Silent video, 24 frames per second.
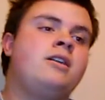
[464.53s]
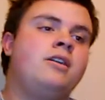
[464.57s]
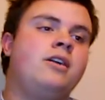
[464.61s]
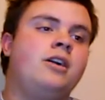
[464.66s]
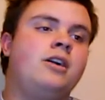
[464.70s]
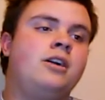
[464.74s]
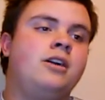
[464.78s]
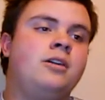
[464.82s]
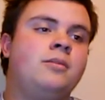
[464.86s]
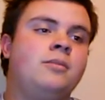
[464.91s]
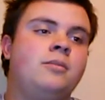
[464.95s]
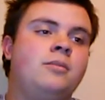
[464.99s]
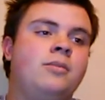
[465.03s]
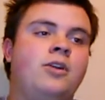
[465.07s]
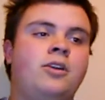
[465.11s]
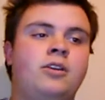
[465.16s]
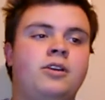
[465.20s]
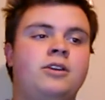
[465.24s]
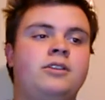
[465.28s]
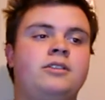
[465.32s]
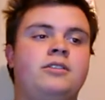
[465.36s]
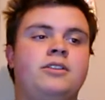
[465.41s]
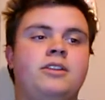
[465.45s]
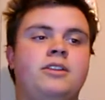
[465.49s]

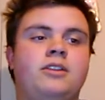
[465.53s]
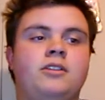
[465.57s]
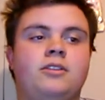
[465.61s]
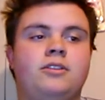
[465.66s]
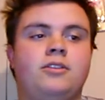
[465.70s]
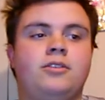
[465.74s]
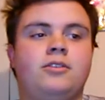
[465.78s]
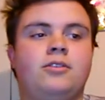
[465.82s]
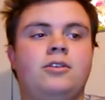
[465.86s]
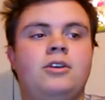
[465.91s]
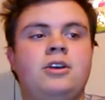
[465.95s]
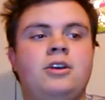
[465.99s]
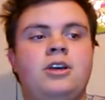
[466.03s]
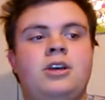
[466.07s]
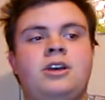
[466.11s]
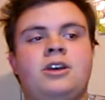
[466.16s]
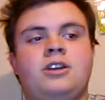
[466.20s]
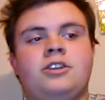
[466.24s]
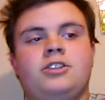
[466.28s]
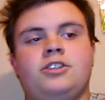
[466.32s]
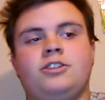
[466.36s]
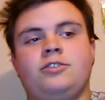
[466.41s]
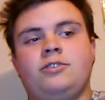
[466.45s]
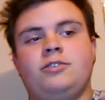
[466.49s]
on the little
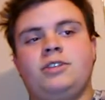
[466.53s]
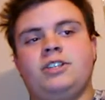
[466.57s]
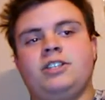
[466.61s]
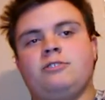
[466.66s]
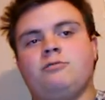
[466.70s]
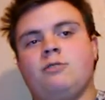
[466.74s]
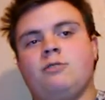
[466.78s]
2-inch